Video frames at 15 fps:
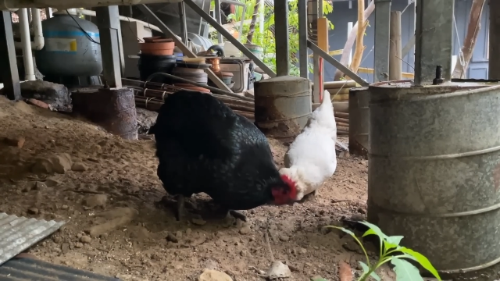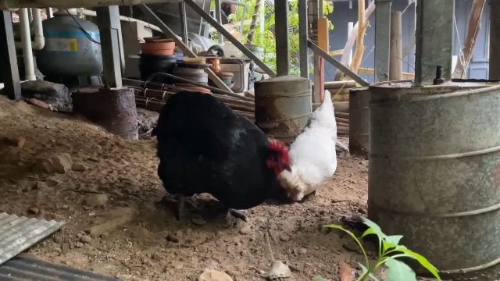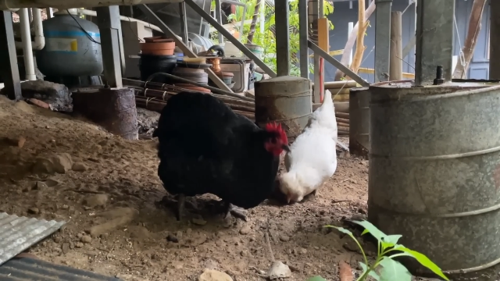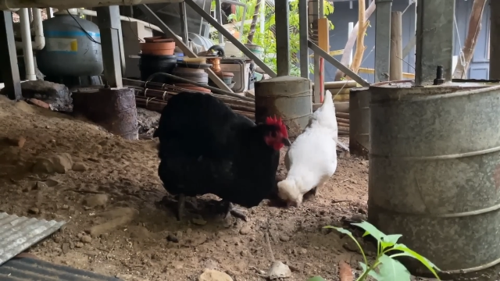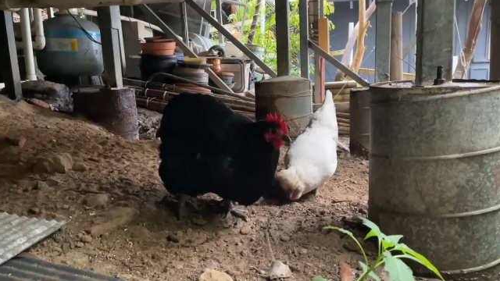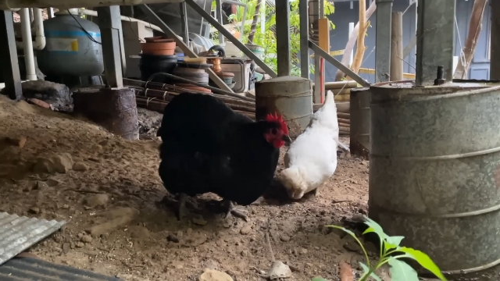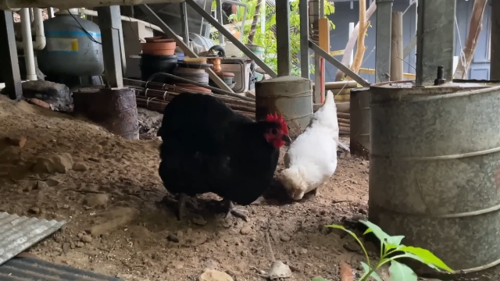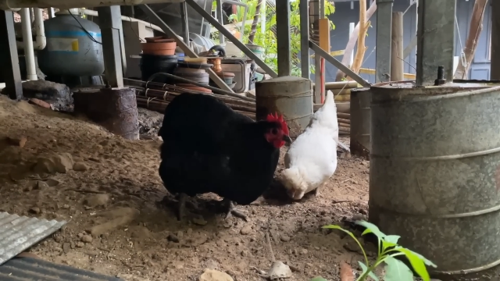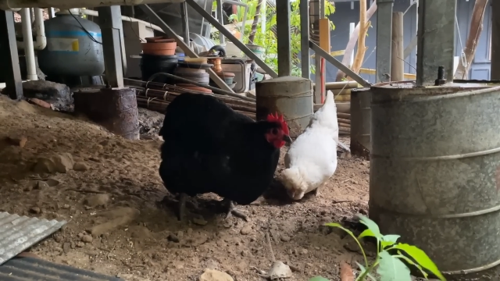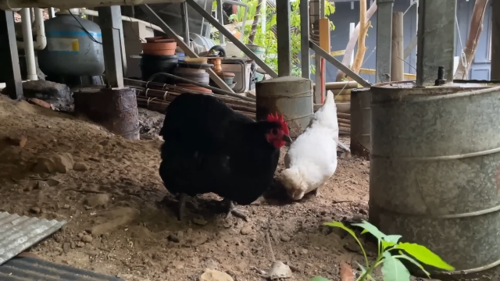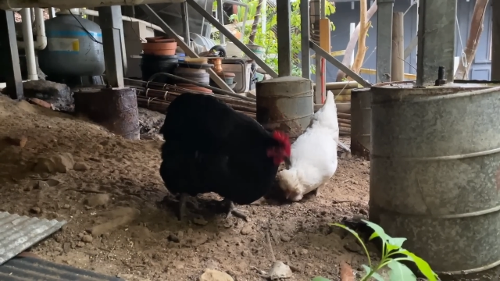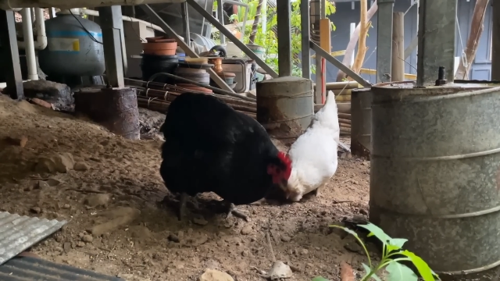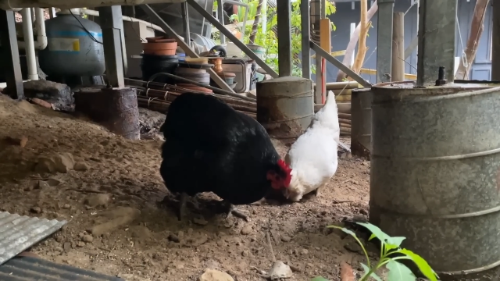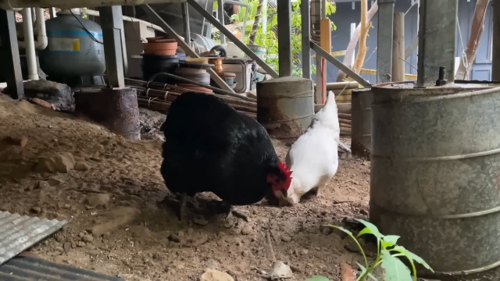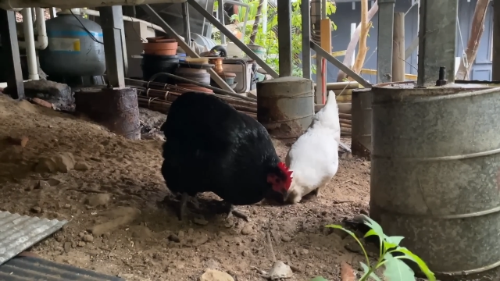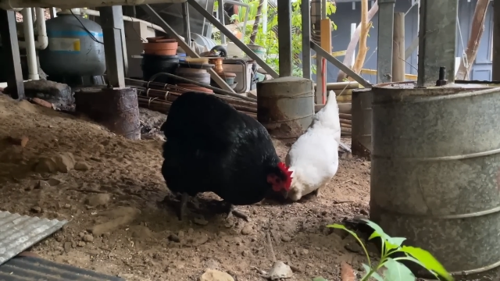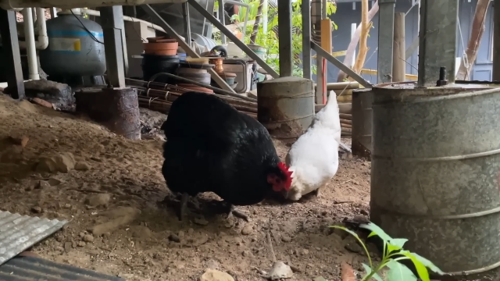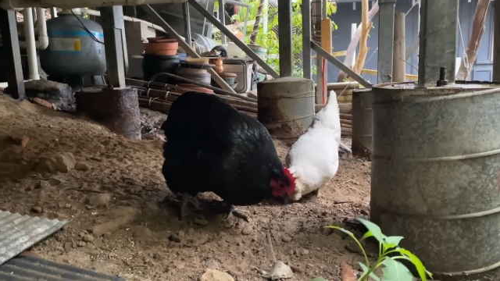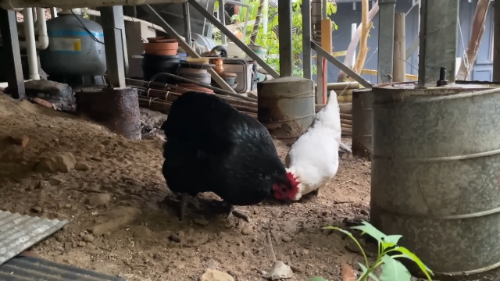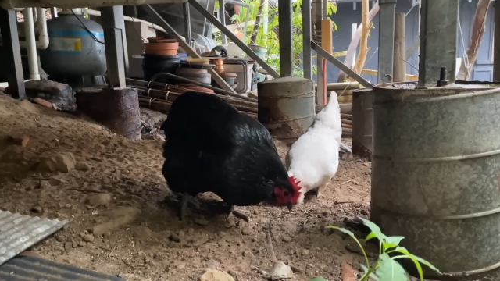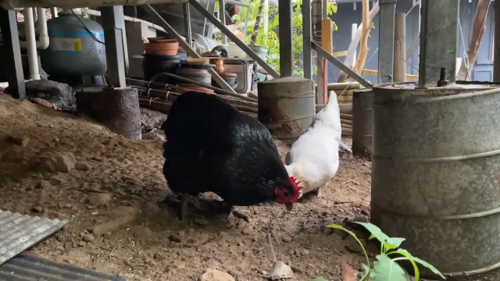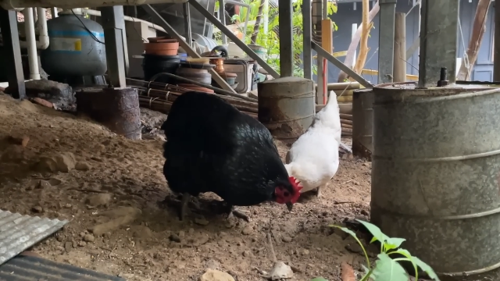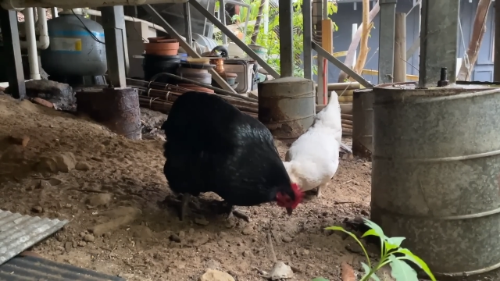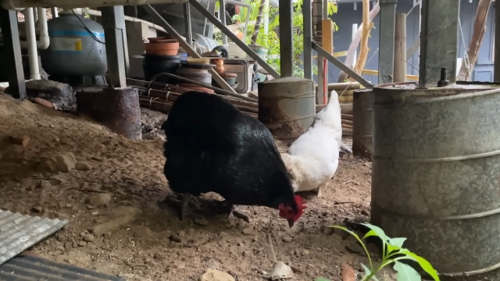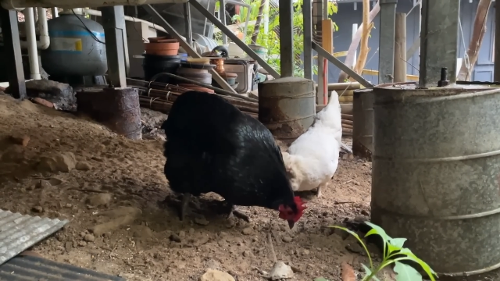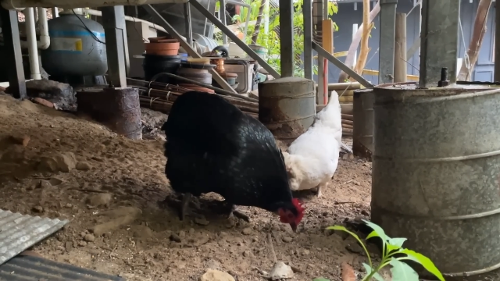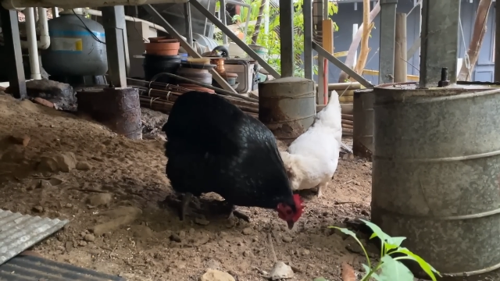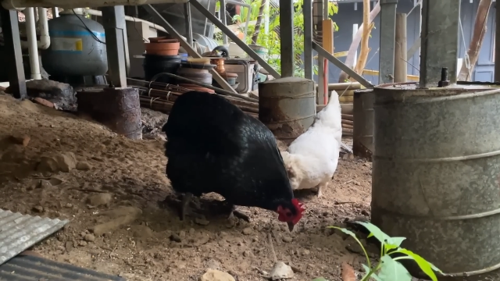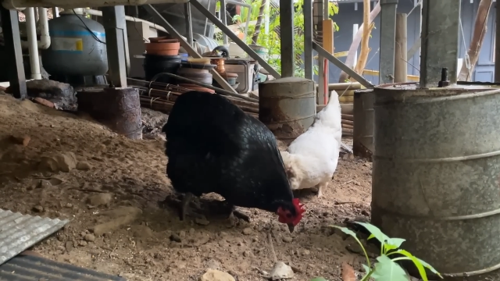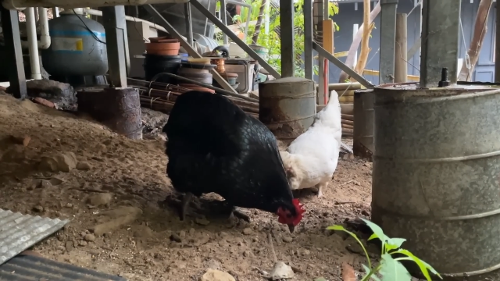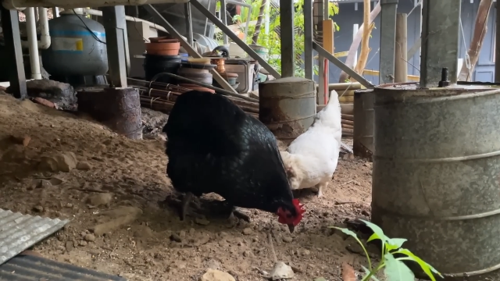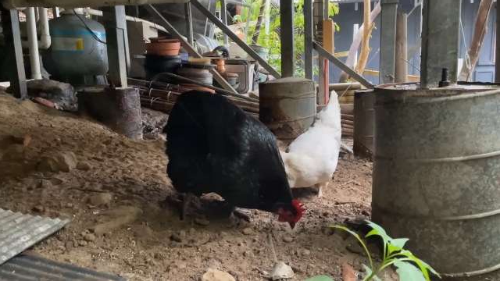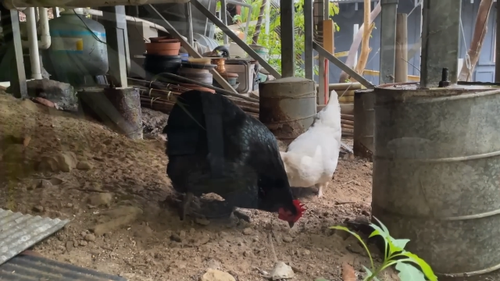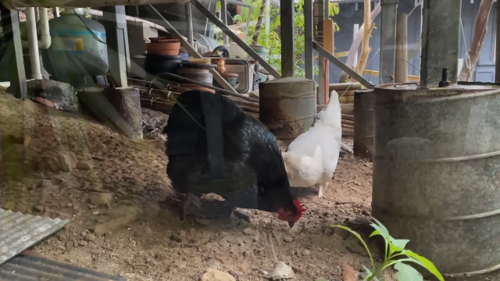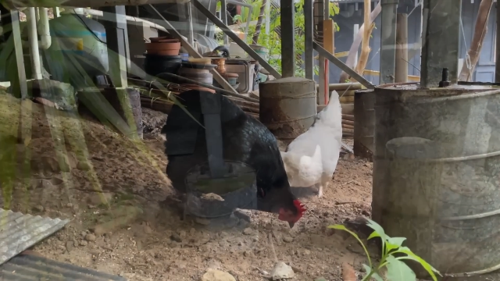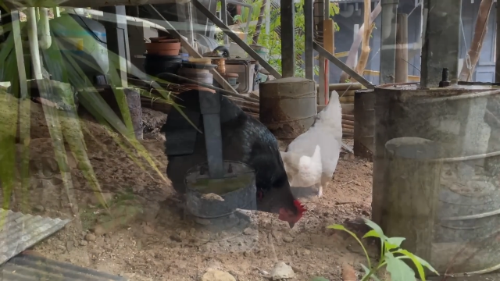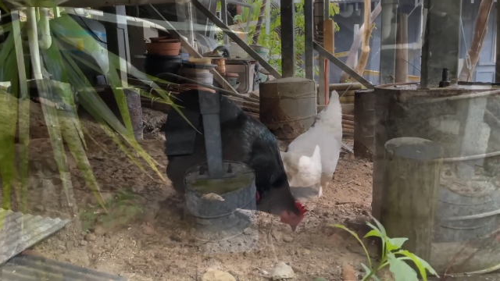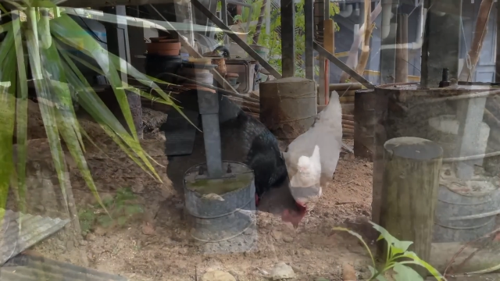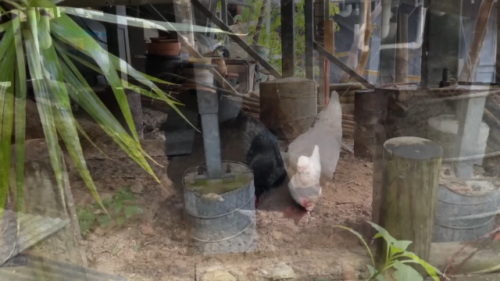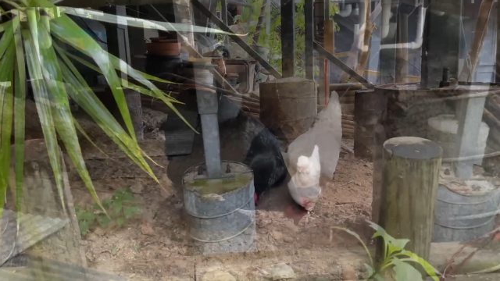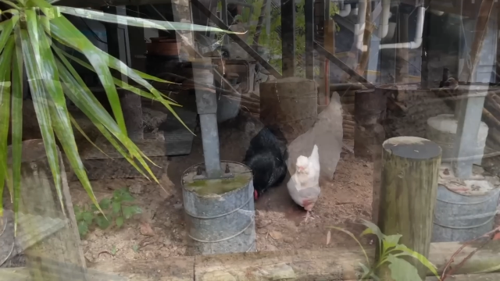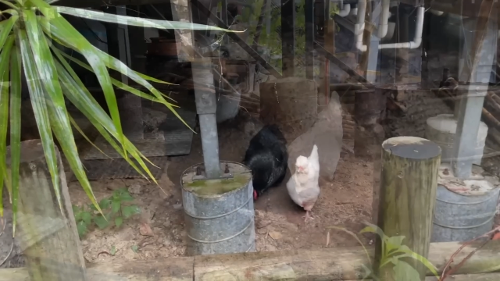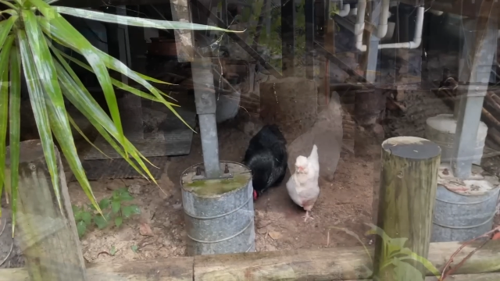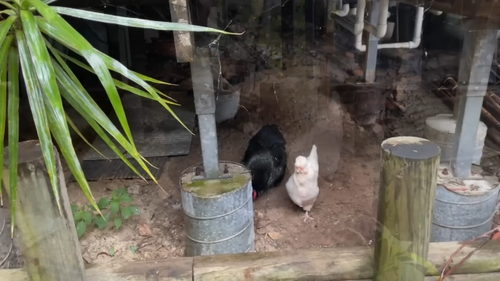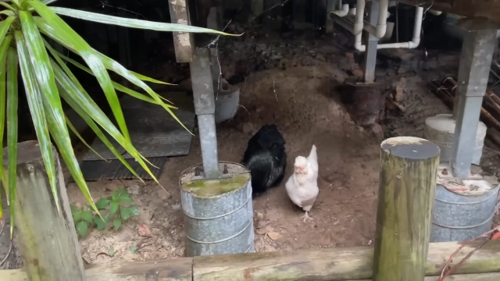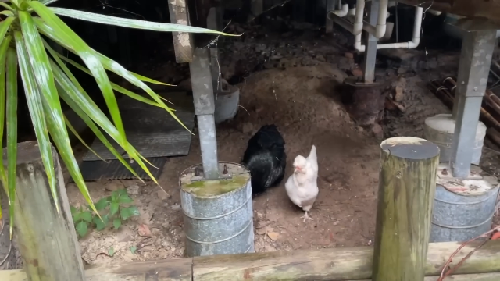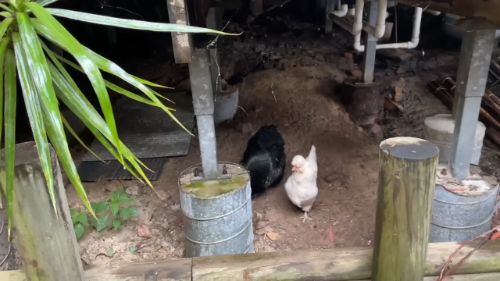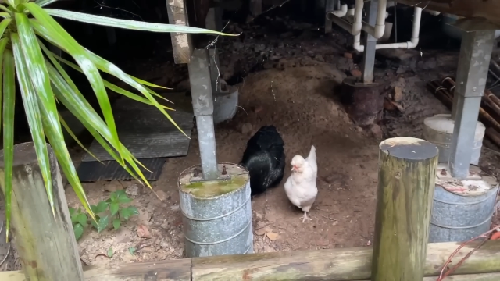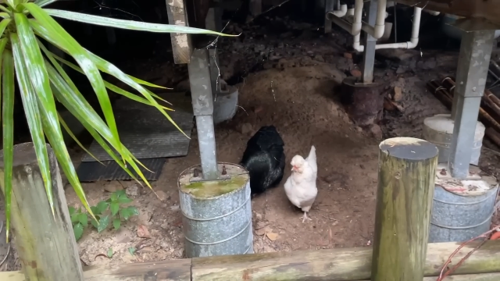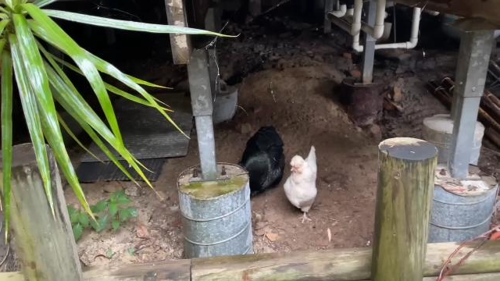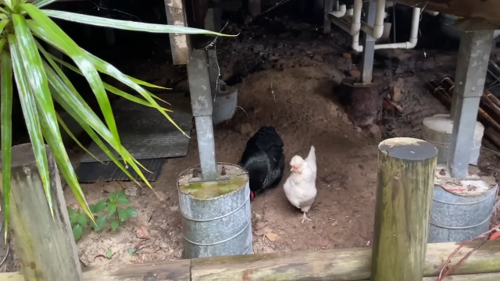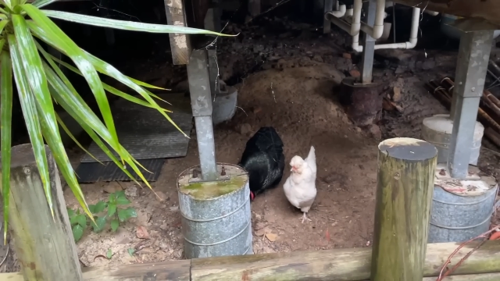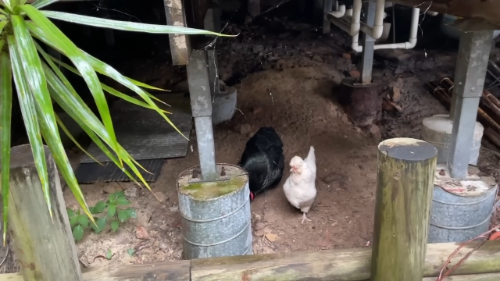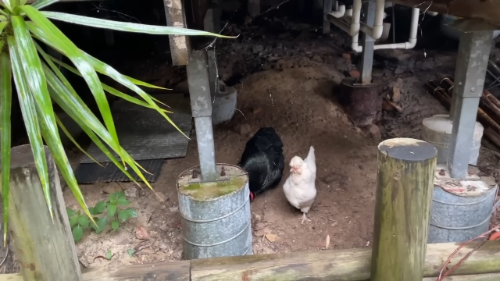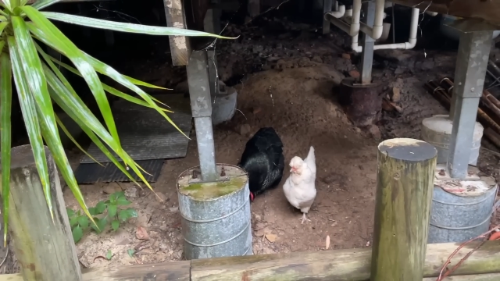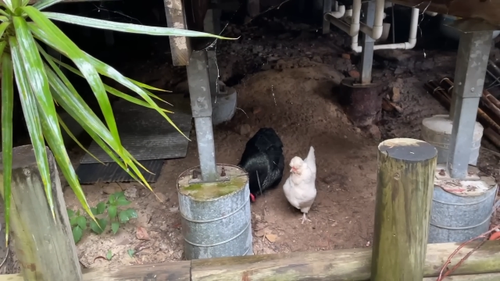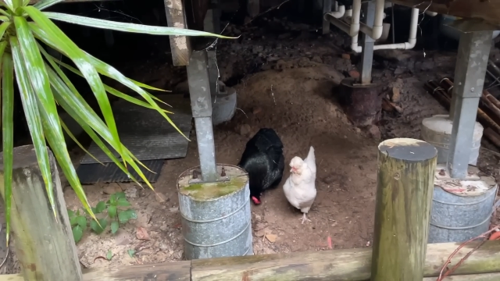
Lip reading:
Nobody's mouth can be seen.